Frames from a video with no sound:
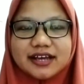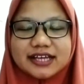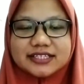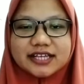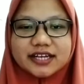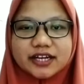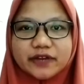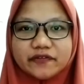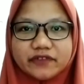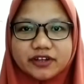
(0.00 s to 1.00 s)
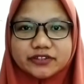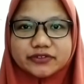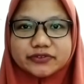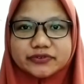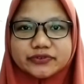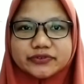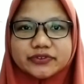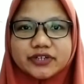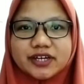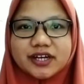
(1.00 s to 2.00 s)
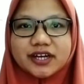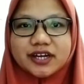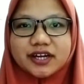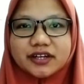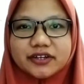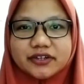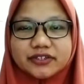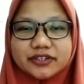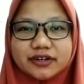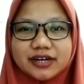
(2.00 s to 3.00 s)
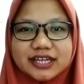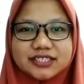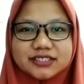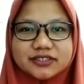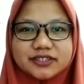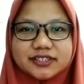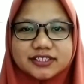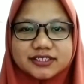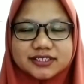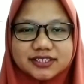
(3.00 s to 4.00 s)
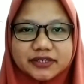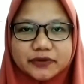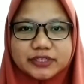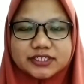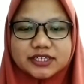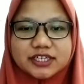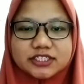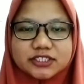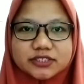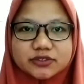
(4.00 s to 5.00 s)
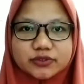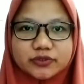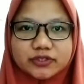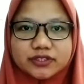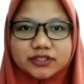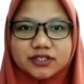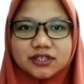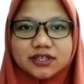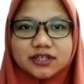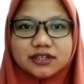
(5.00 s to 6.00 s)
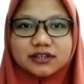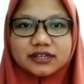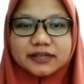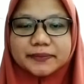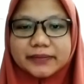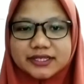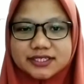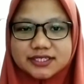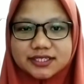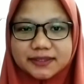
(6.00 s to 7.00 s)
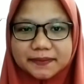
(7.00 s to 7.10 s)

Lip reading: as an effort to neutralize nature with creation to green base.